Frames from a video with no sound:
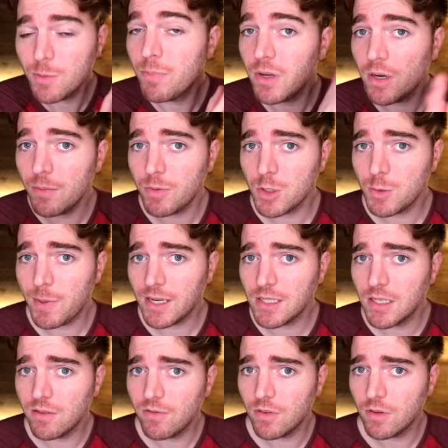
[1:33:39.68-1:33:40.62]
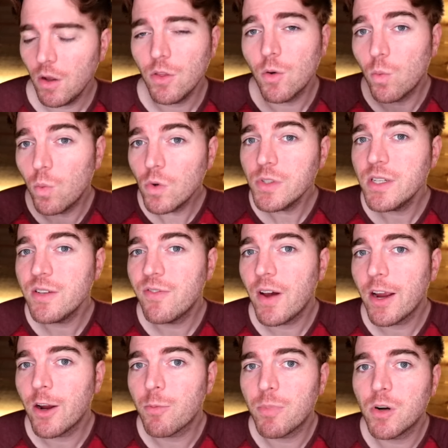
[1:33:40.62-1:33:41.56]
to put in perspective, the Woolsey
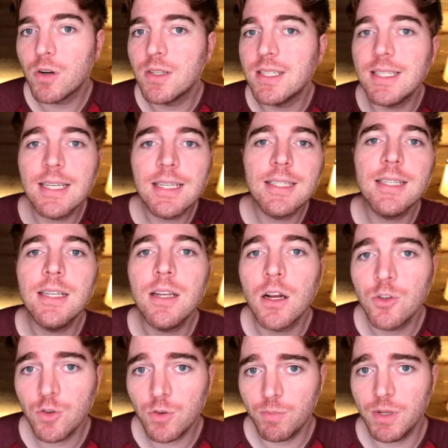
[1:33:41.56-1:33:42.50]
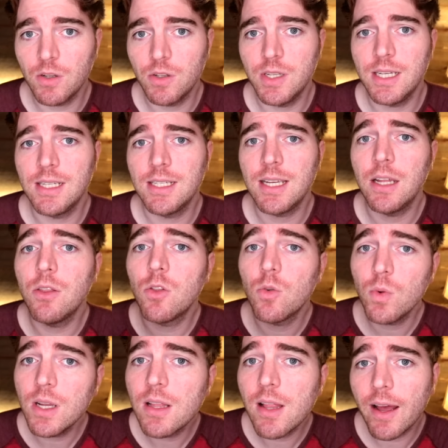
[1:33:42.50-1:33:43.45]
Fire burned 1,600 buildings and
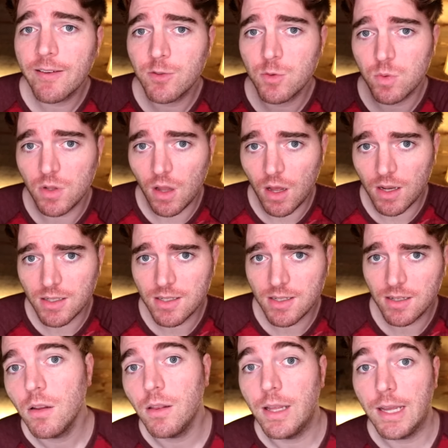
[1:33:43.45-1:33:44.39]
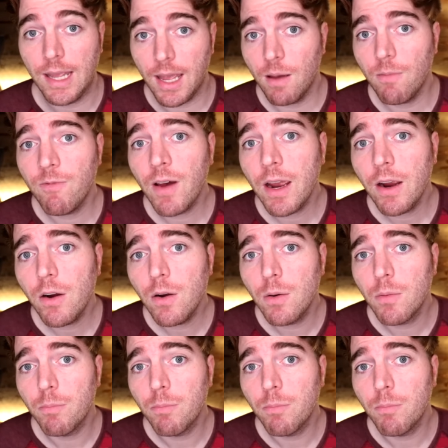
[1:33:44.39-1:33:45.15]
3 lives were lost. The campfire